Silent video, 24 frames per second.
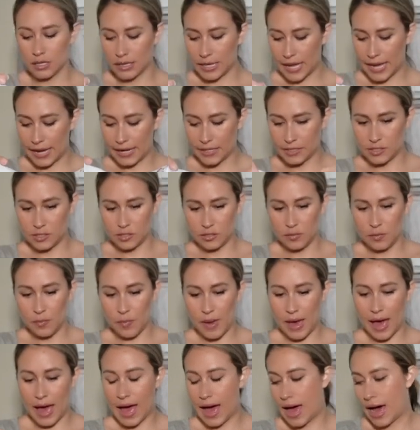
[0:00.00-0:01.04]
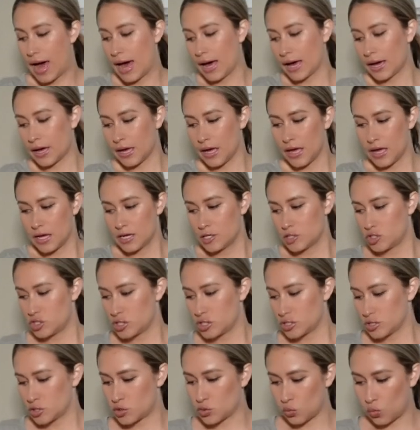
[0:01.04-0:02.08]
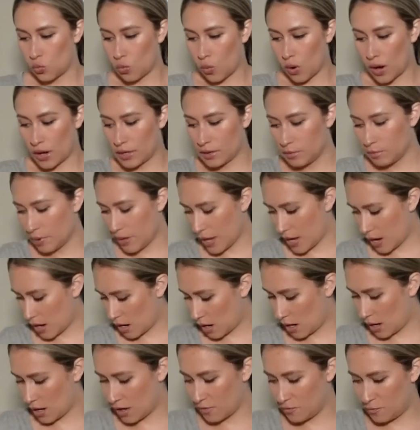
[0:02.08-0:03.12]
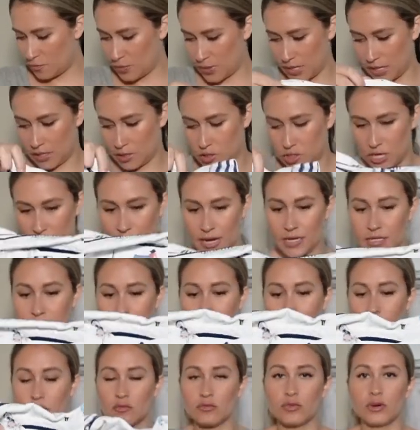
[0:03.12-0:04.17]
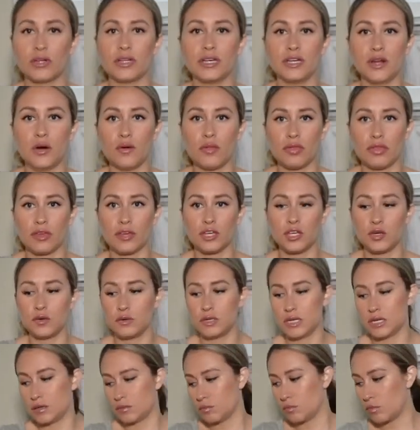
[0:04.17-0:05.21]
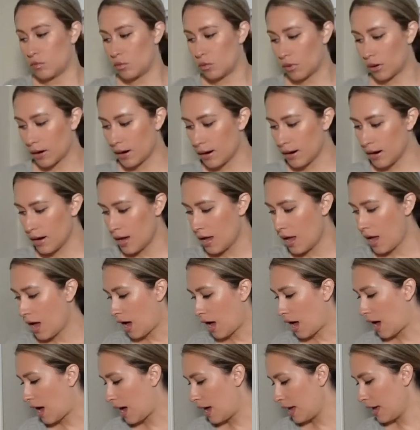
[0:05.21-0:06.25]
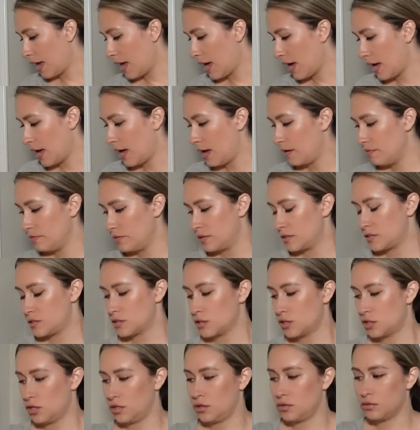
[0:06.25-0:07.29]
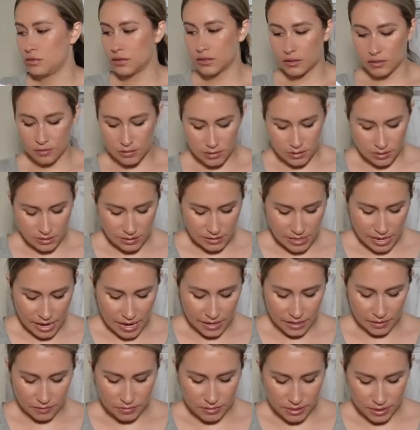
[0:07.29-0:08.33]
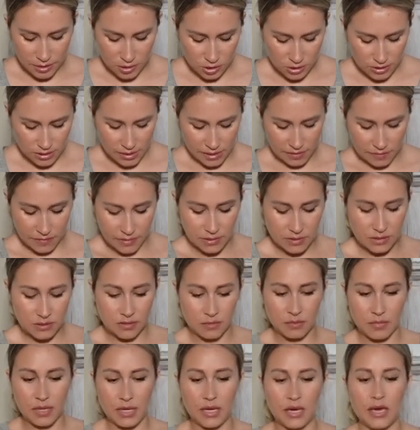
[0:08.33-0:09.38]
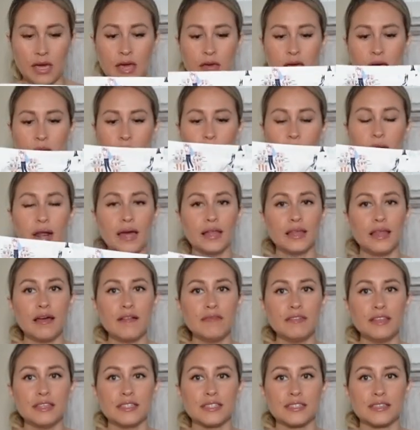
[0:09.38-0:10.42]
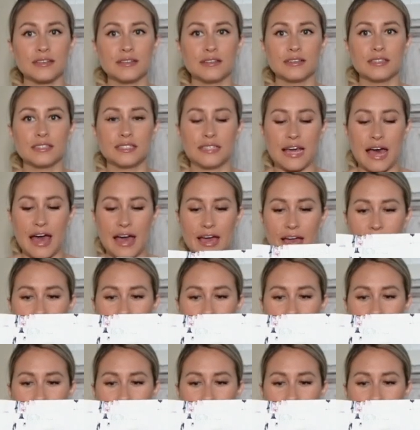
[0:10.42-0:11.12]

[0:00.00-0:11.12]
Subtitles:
like to pack just one pair of PJs. I really don't think you need more. I have this cute little set. It was actually given to me, but I love this little set,